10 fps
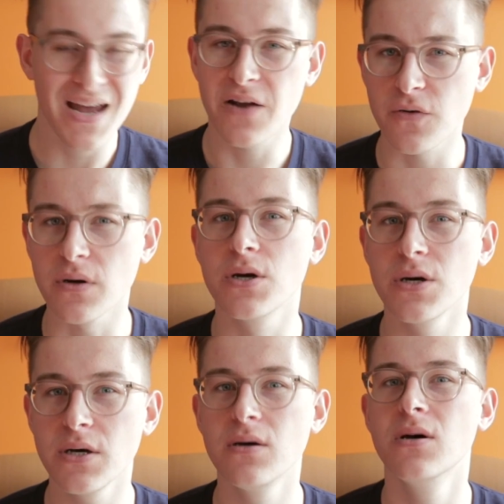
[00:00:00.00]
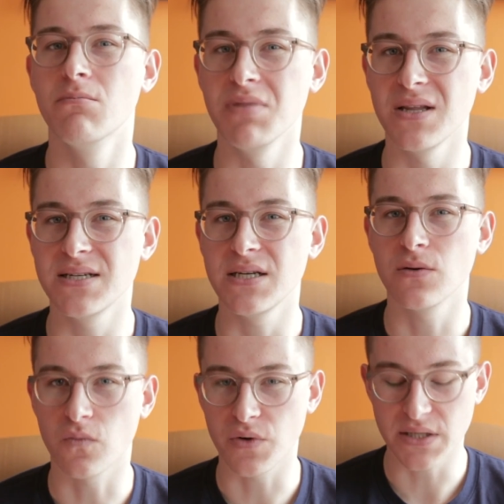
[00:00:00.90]
and for good bloody
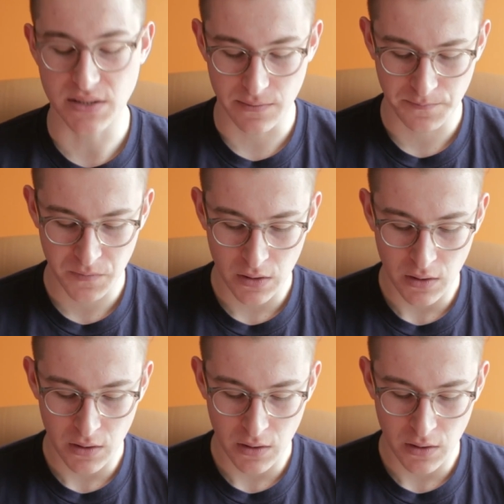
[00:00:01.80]
reason.